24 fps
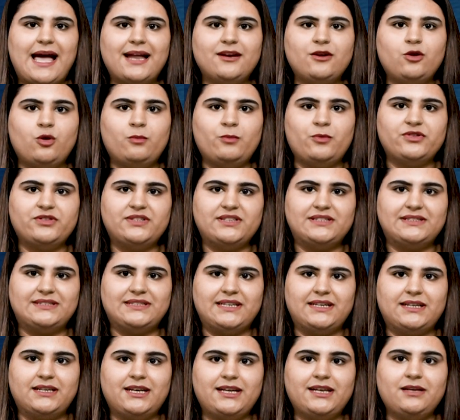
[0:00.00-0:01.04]
and
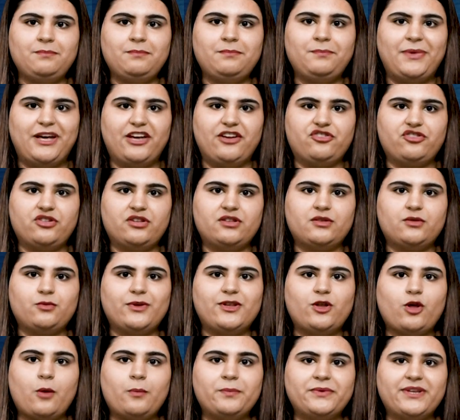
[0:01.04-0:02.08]
homocysteine in patients
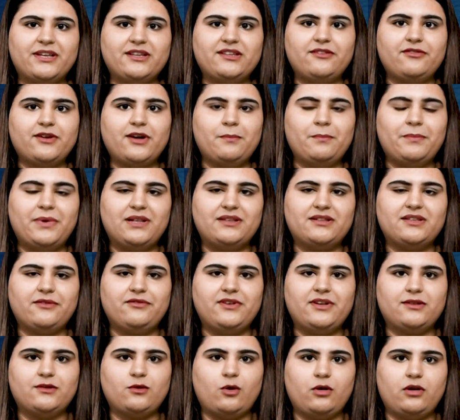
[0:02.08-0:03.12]
with obsessive
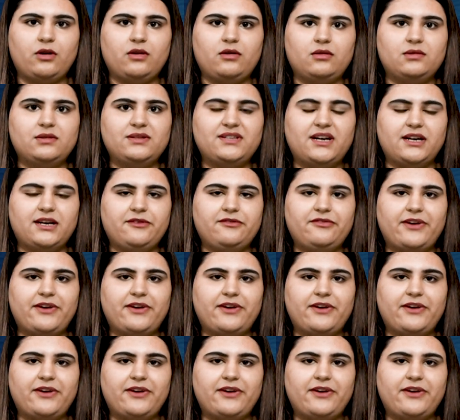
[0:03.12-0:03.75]
compulsive disorder, study